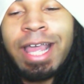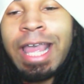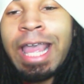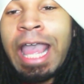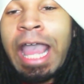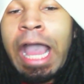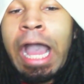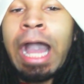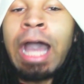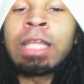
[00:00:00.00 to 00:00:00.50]

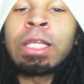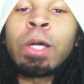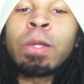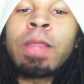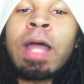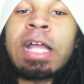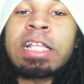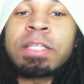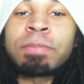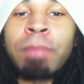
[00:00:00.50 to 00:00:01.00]
I know
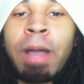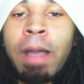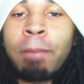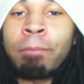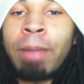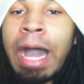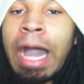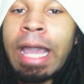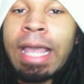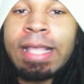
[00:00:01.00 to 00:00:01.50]
that's my
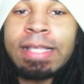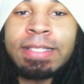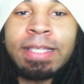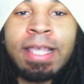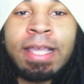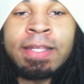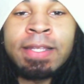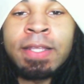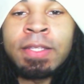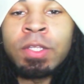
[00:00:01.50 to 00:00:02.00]
bias
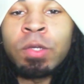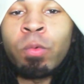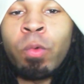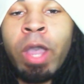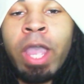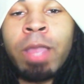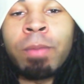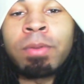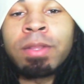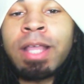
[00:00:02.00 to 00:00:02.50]
getting in the
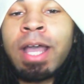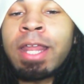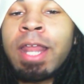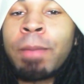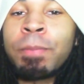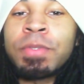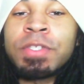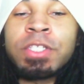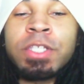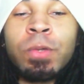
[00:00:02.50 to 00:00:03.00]
way, but that
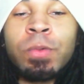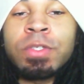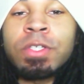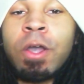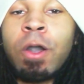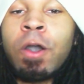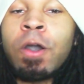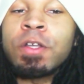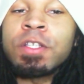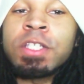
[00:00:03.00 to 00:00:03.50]
episode was
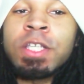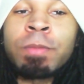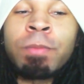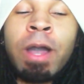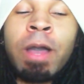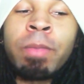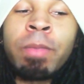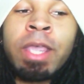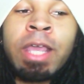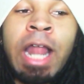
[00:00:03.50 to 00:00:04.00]
awesome.
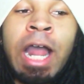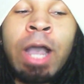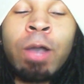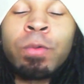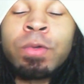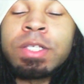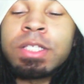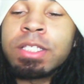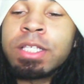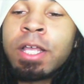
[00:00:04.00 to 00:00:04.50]
I mean, I
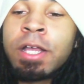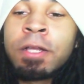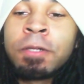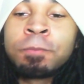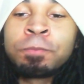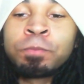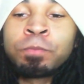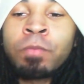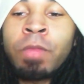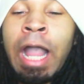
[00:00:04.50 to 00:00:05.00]
was
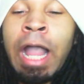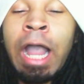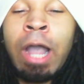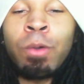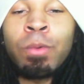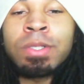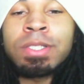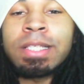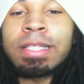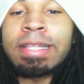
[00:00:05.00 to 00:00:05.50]

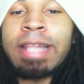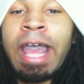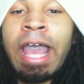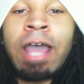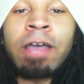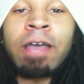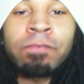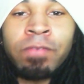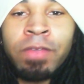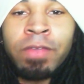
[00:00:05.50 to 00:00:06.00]

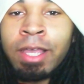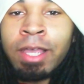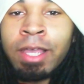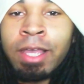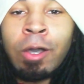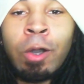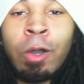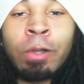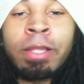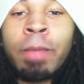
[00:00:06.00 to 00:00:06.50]
laughing
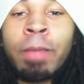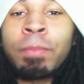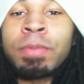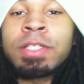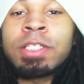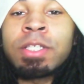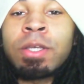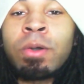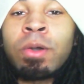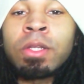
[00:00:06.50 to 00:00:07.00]
all
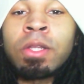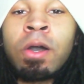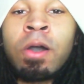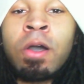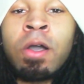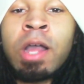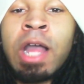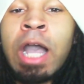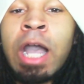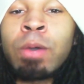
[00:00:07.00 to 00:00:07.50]
episode
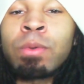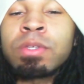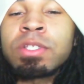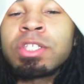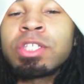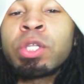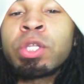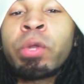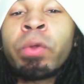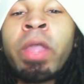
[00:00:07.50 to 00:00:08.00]
long. I was
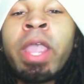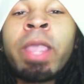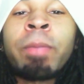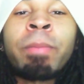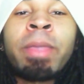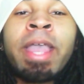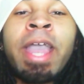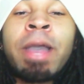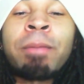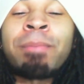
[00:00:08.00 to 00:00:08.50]

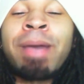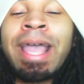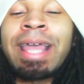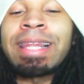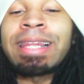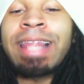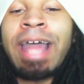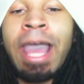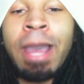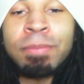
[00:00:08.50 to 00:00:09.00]
screaming at my
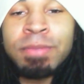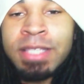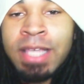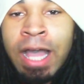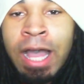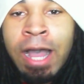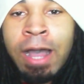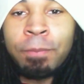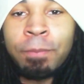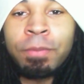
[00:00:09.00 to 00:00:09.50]

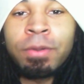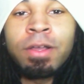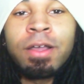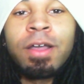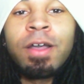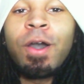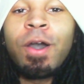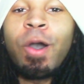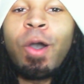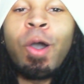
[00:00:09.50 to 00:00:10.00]
laptop
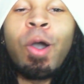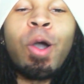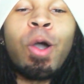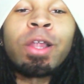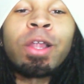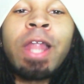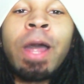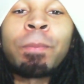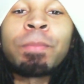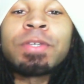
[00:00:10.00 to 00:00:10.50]

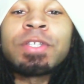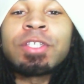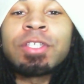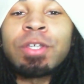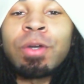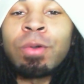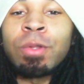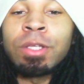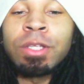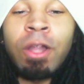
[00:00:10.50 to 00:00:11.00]
all
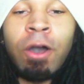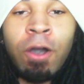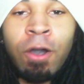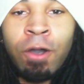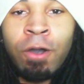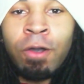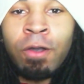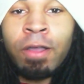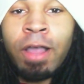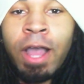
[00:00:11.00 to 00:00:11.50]
episode
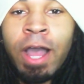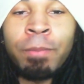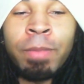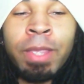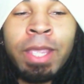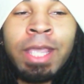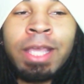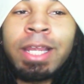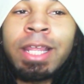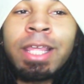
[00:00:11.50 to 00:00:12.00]
long. I
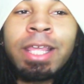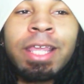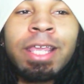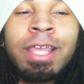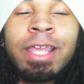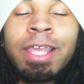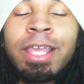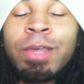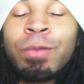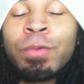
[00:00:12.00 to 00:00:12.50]
mean,
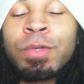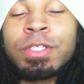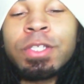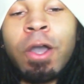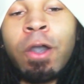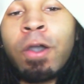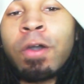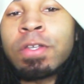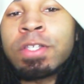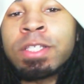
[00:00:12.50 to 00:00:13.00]
it was
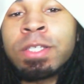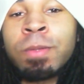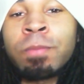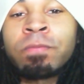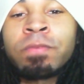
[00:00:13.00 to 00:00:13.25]
awesome.